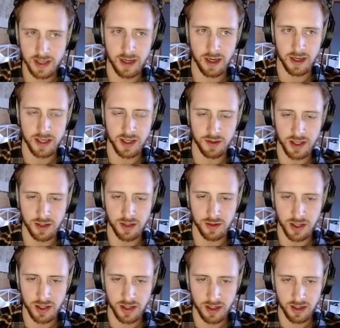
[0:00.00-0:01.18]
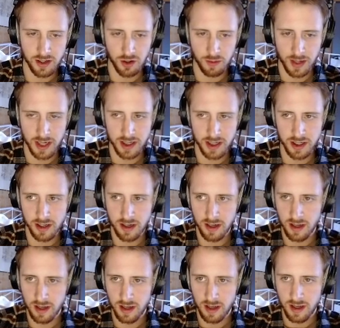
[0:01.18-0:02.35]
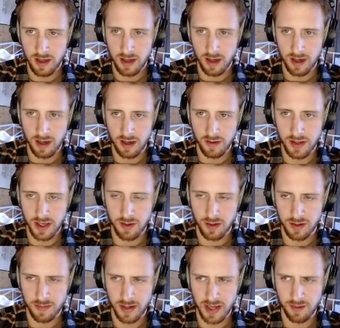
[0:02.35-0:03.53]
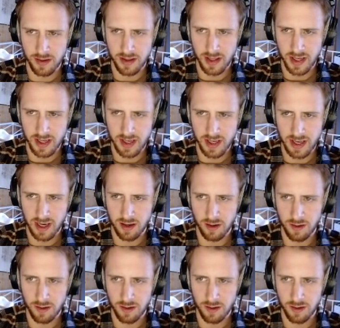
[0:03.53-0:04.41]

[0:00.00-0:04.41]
Steel Series show match. I think it was played with like Echo,